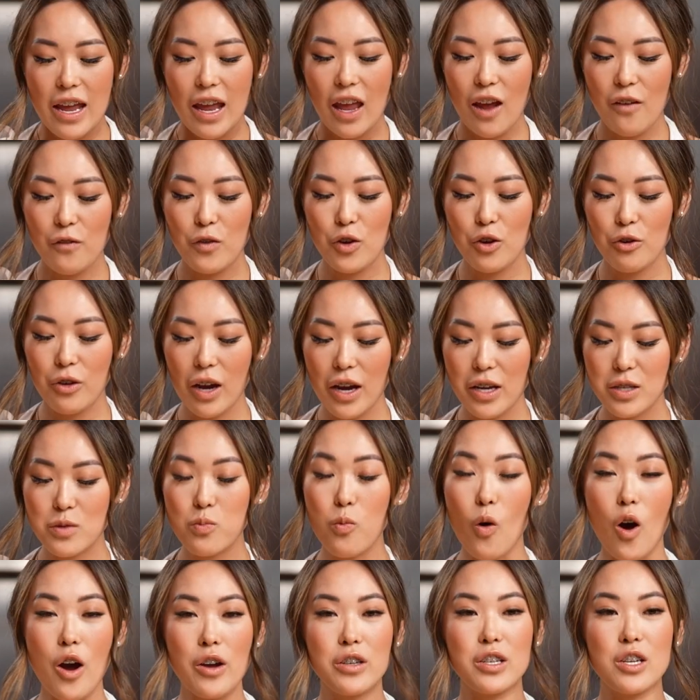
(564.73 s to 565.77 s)
If you guys
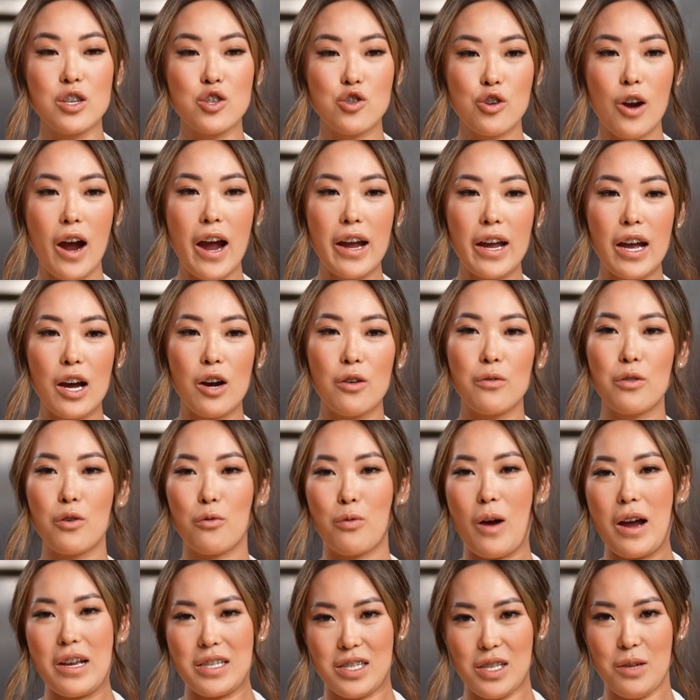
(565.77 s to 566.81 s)
want to try out the
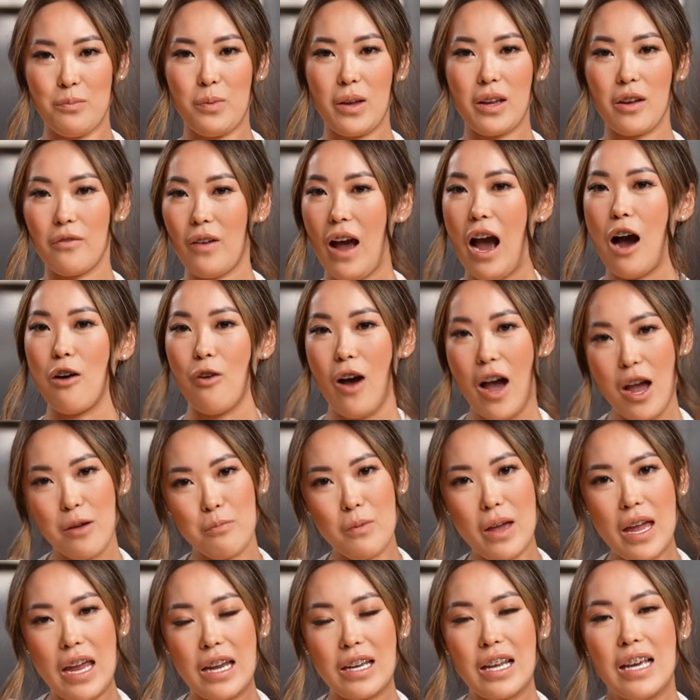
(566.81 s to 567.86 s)
recipe of how I
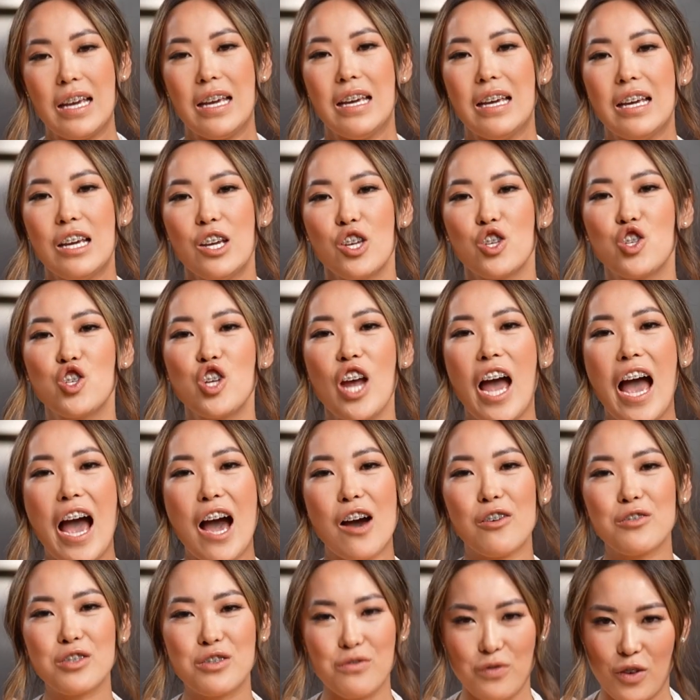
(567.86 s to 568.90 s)
made
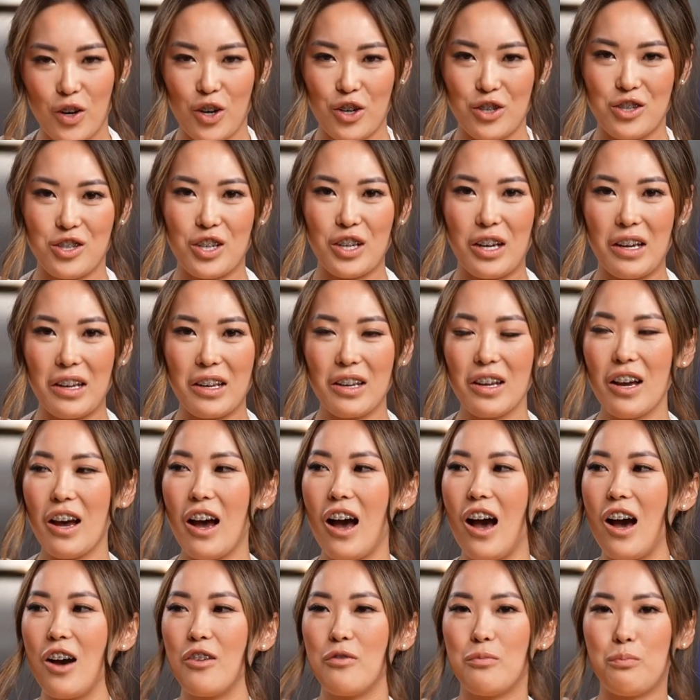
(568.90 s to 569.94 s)
Chow's version
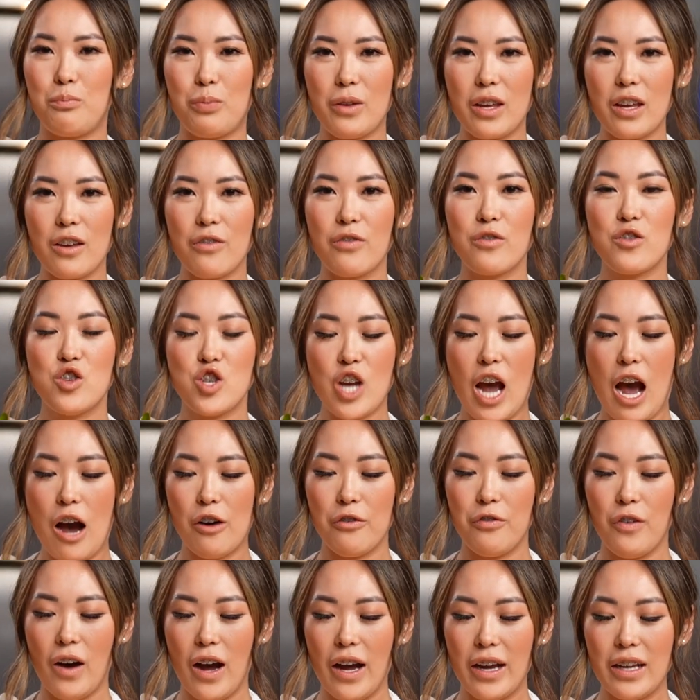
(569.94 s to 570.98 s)
of Beef Chow
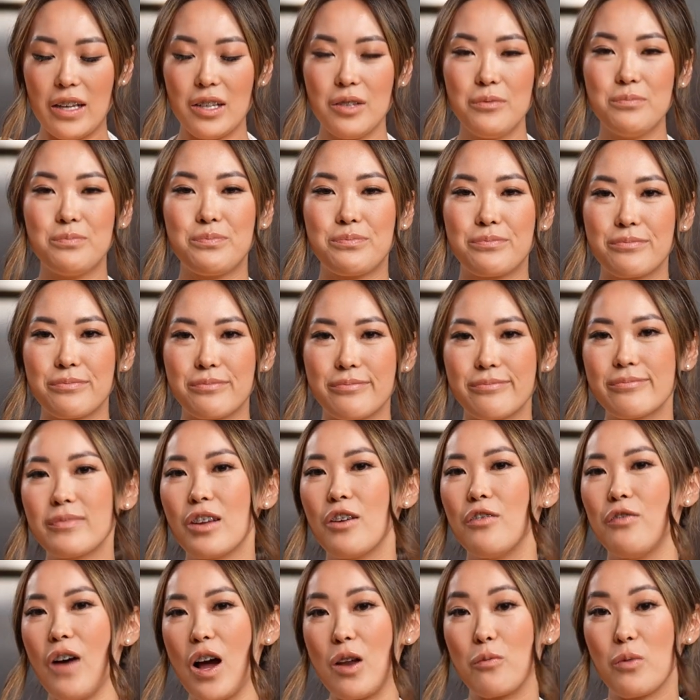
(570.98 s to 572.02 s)
Fun,
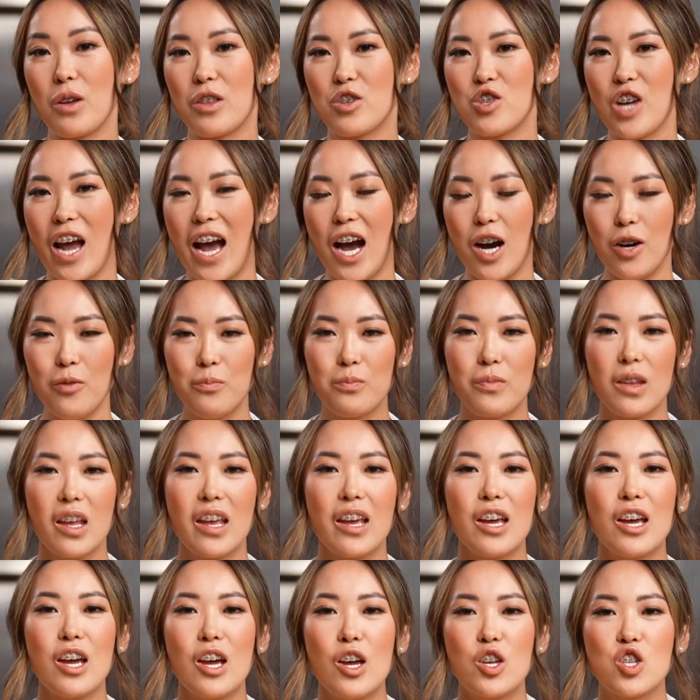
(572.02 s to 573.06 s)
Fun with Chow,
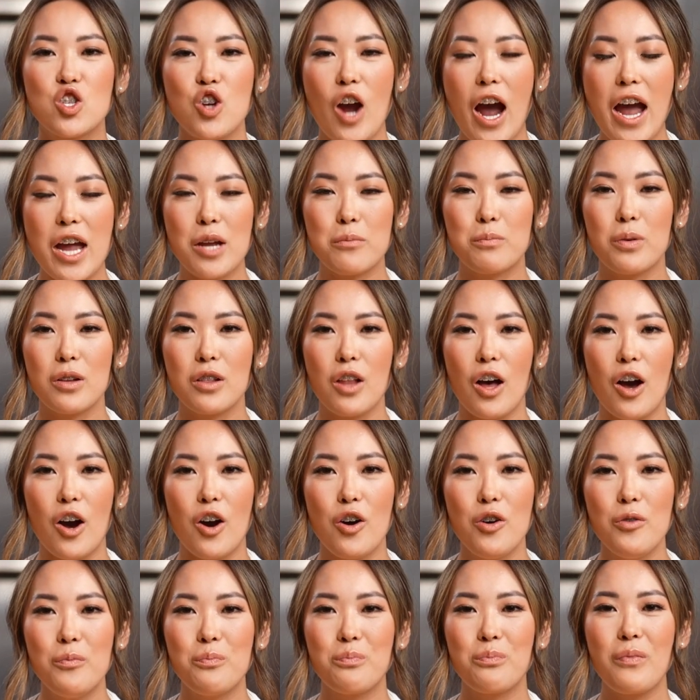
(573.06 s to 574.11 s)
try it
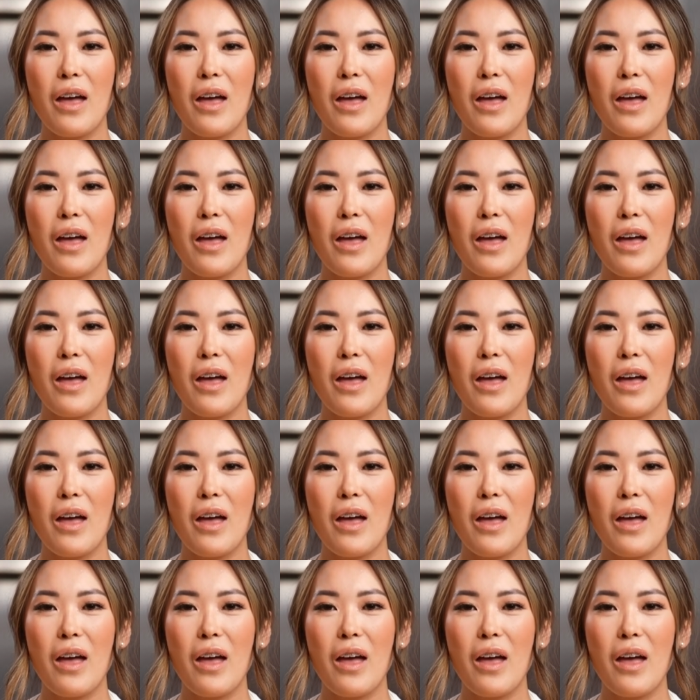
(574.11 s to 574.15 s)
below.